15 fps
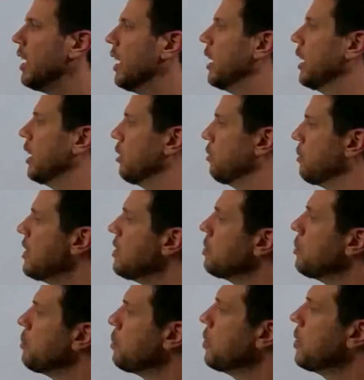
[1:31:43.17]
A
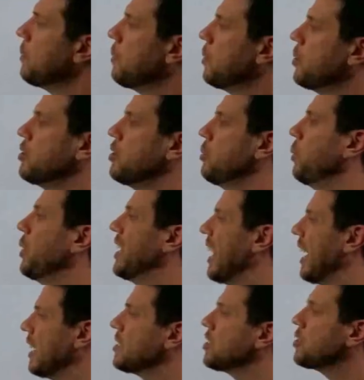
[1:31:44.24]
reasonable, prudent person would
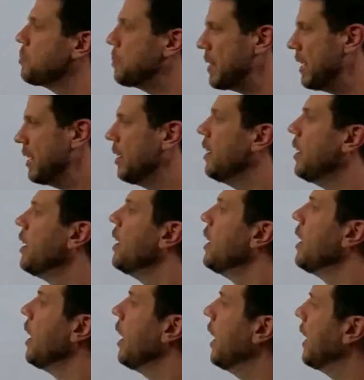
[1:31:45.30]
not speed.
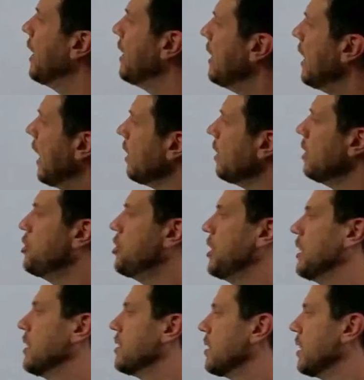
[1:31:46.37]

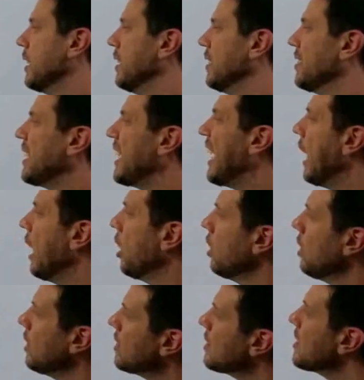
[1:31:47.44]
Negligence is
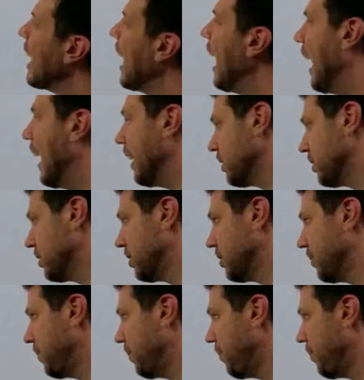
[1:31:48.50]
careless acts.